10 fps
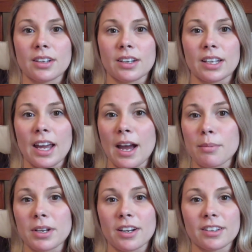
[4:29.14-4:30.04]
a
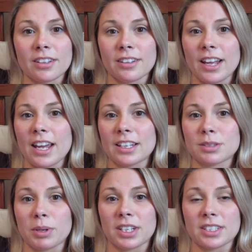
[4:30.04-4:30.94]
cabin on the lake
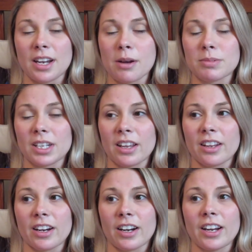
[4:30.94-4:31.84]
spending time
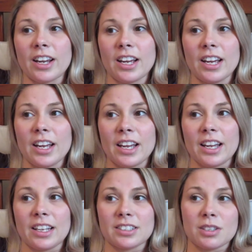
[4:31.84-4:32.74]
together
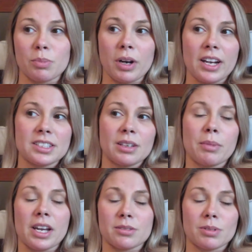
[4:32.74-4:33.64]
and surprising
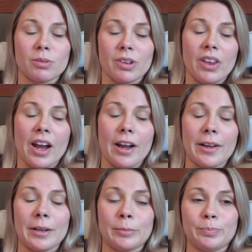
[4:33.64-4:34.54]
my husband with
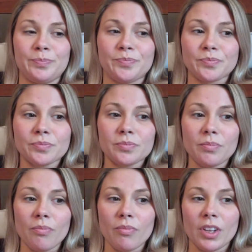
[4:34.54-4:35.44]
that, and,
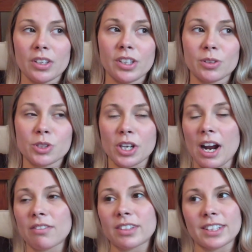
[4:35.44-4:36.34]
you know,
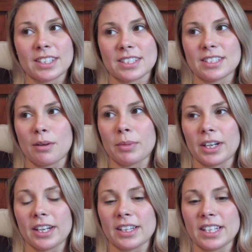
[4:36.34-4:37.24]
traveling this
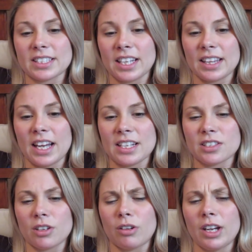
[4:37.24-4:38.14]
summer and things like that.
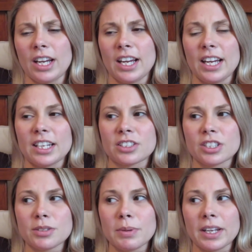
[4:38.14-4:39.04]
So it's
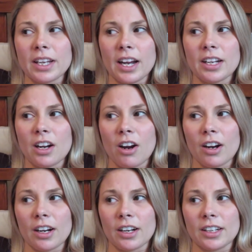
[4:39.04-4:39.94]
just been kind of
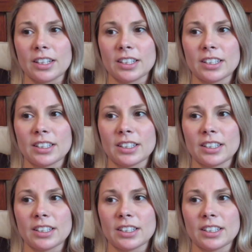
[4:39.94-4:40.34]
hard,